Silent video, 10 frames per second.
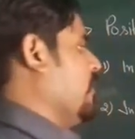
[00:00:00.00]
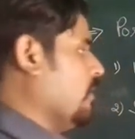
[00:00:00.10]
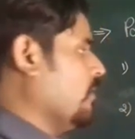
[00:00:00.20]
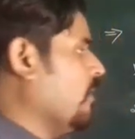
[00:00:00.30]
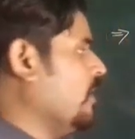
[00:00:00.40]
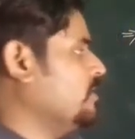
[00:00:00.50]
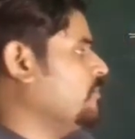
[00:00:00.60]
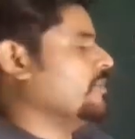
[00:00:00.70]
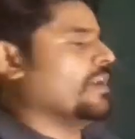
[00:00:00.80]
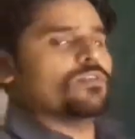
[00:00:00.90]
pronoun, a
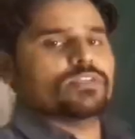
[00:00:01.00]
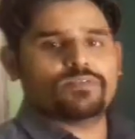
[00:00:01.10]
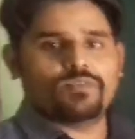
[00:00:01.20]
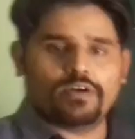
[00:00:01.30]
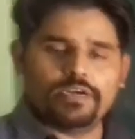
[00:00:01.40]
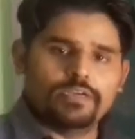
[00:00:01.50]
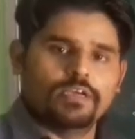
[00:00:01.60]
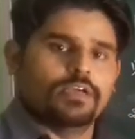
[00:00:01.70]
relative pronoun is a word